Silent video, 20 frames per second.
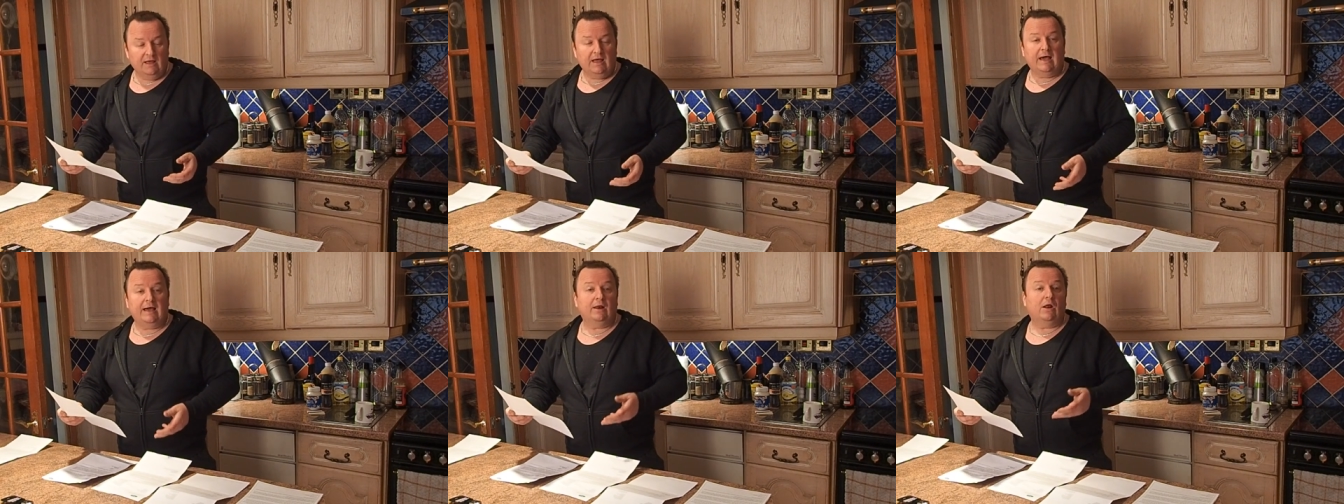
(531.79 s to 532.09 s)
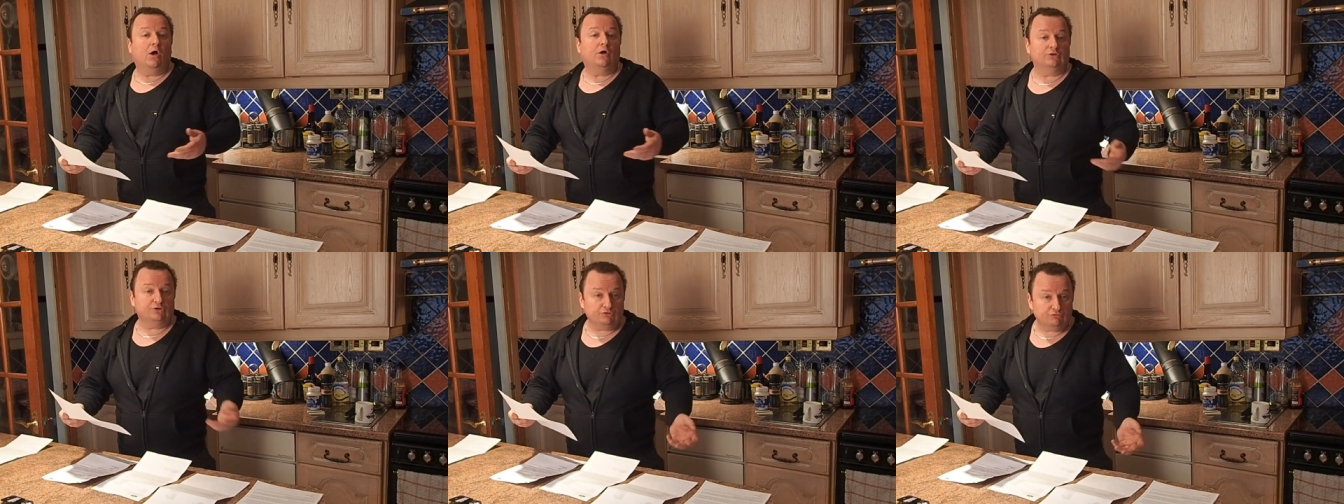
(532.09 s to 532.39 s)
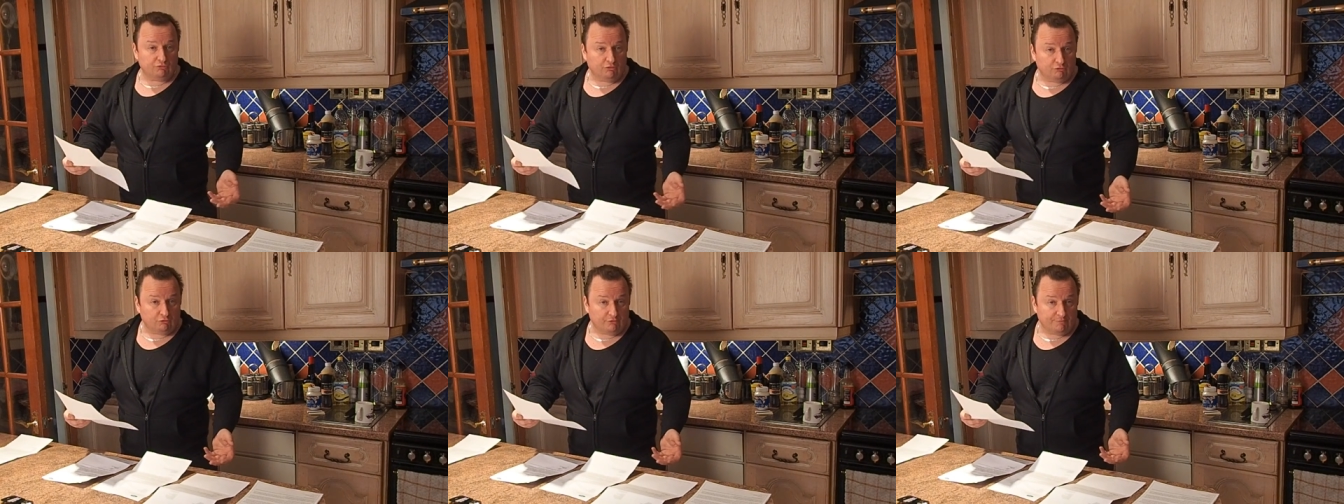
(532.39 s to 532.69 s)
and
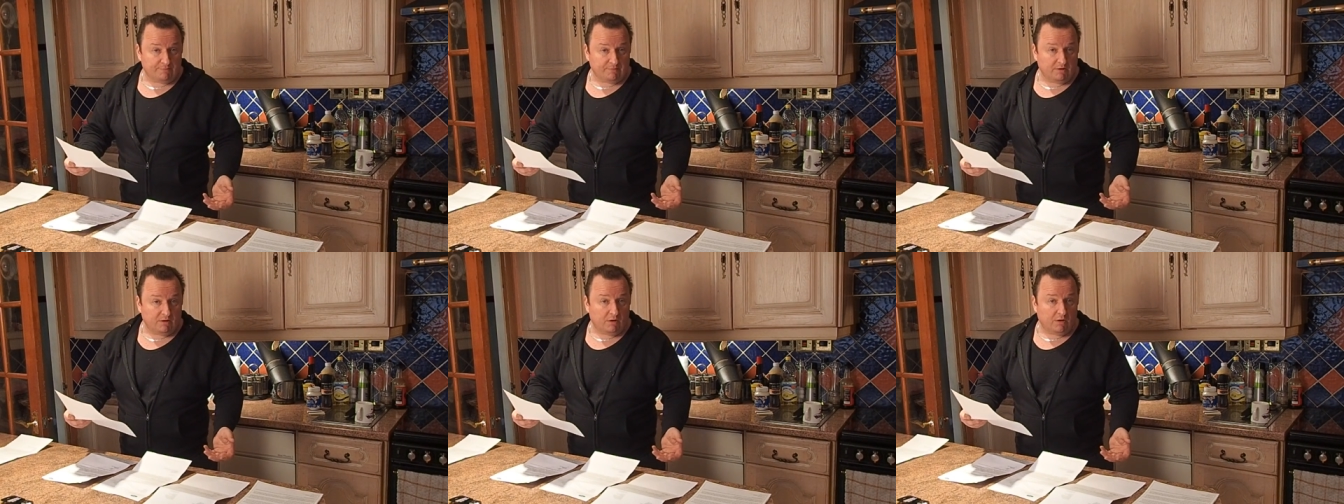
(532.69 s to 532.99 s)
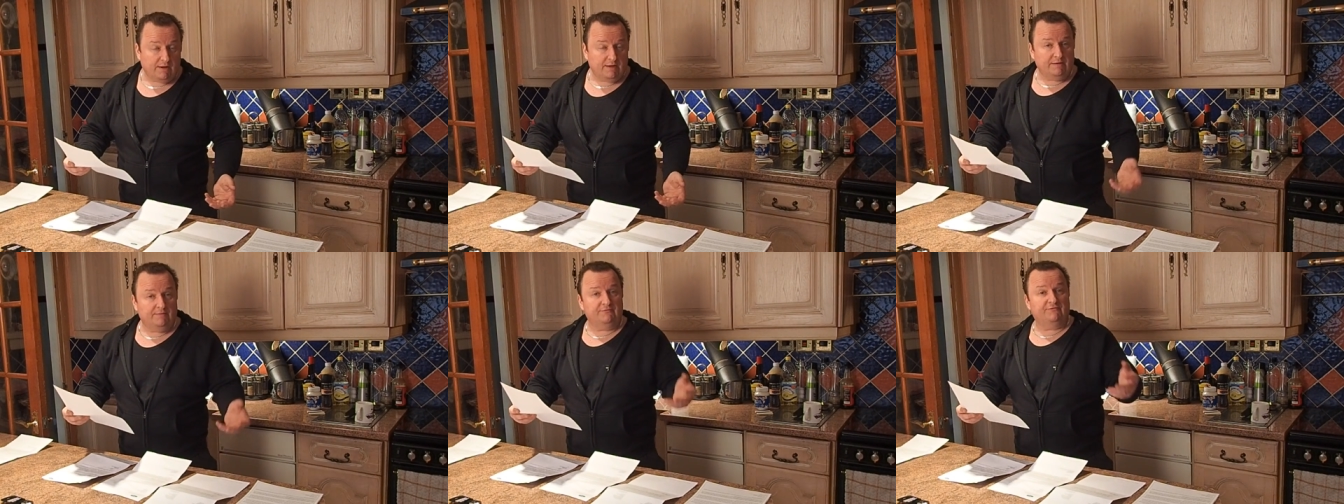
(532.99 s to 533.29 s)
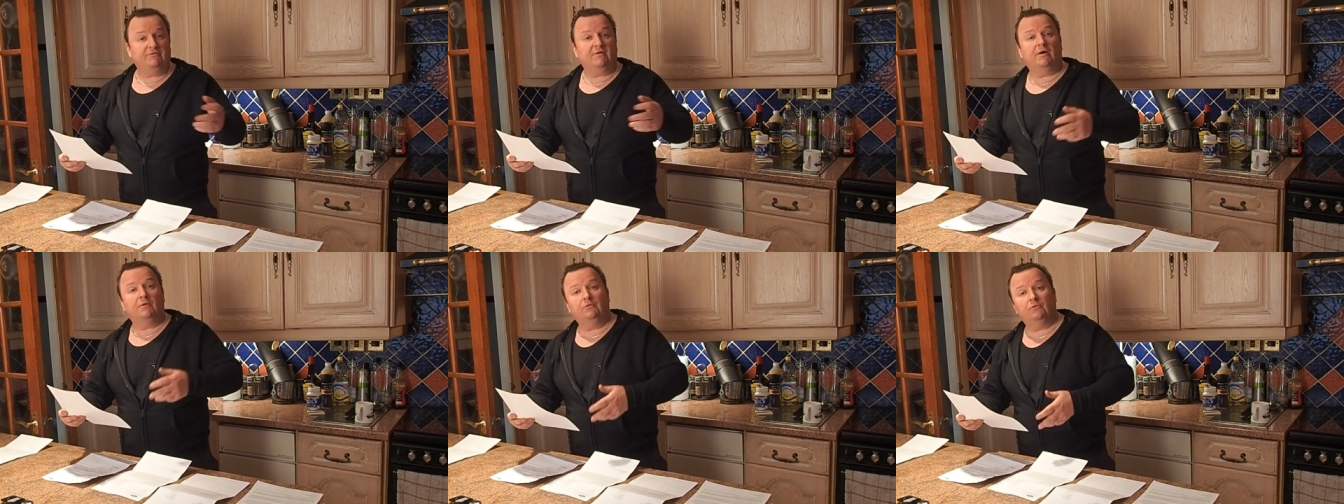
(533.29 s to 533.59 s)
answer a reply and
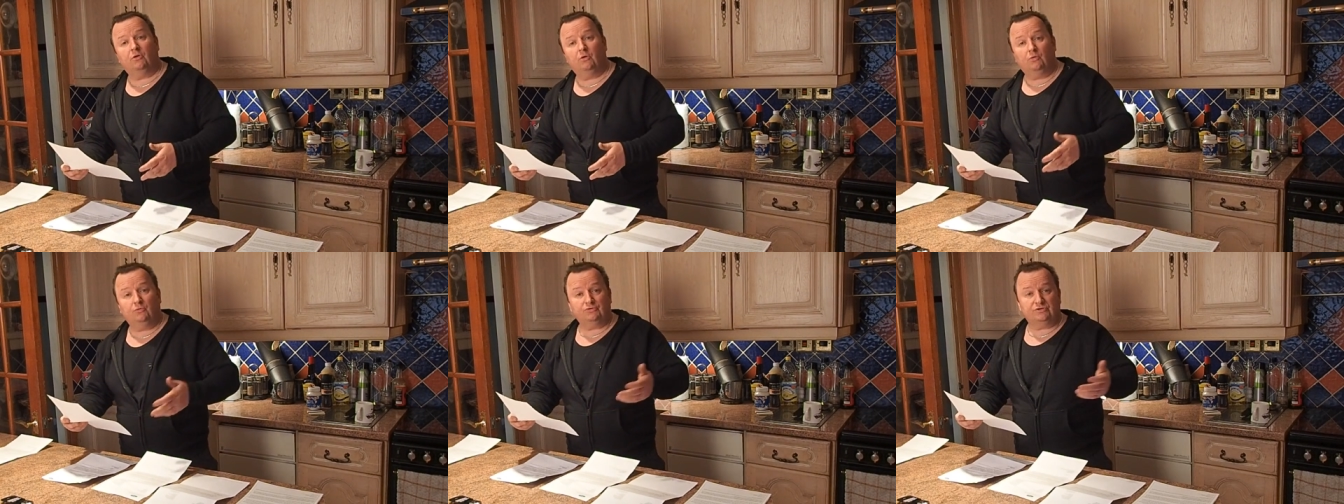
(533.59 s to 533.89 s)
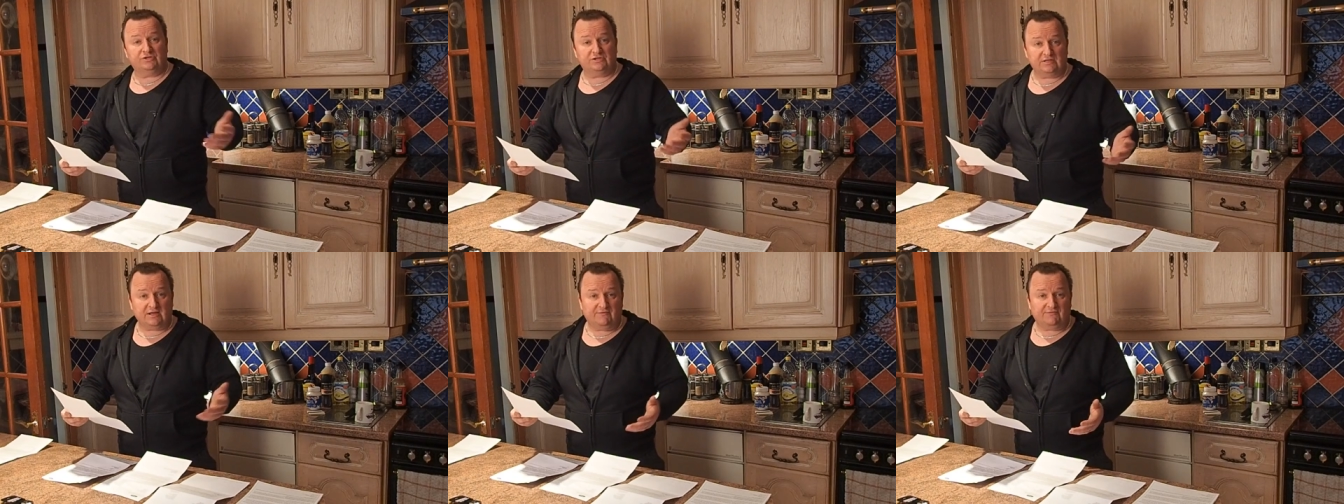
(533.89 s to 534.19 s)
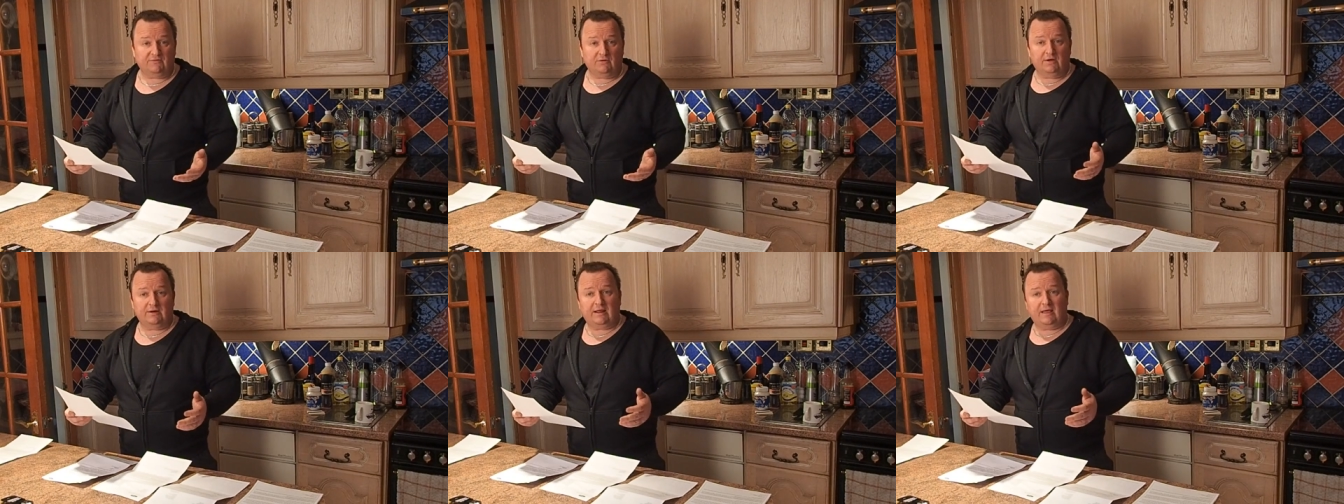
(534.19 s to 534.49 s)
phone calls and
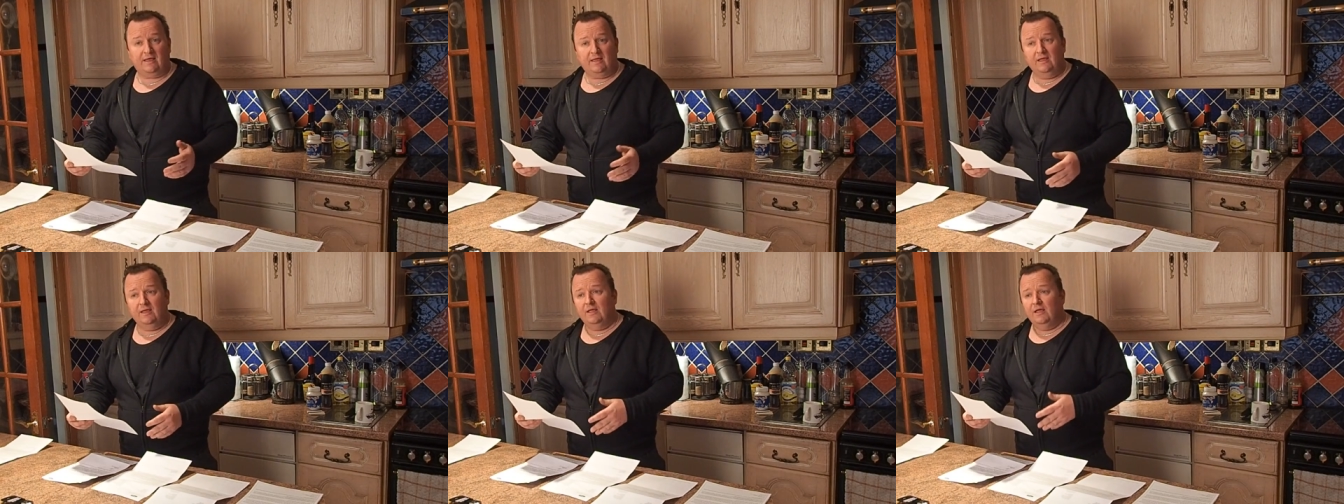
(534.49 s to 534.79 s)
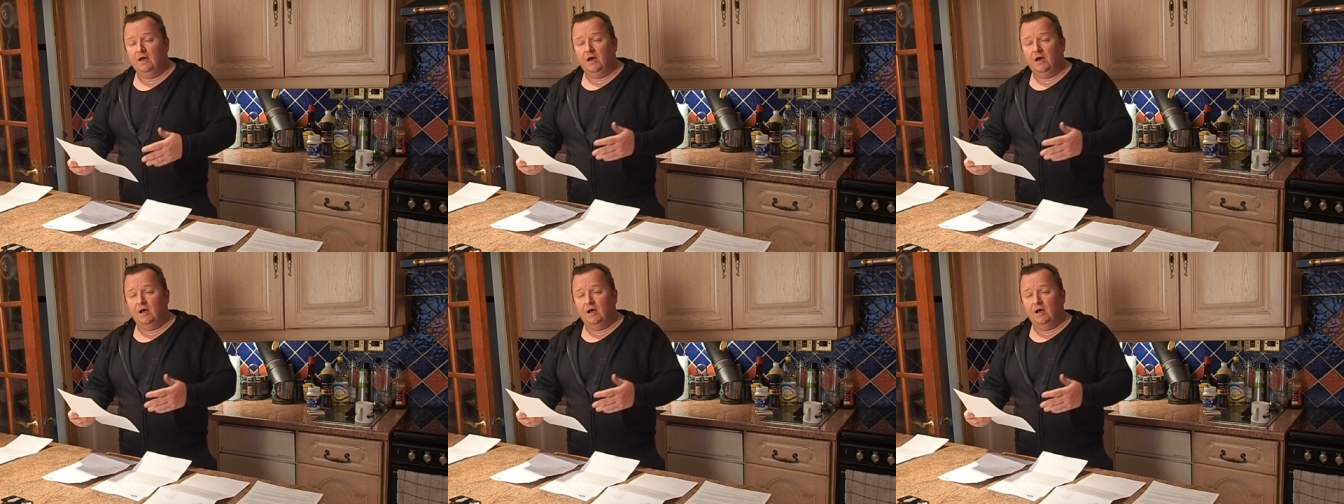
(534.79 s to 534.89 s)
stuff like that.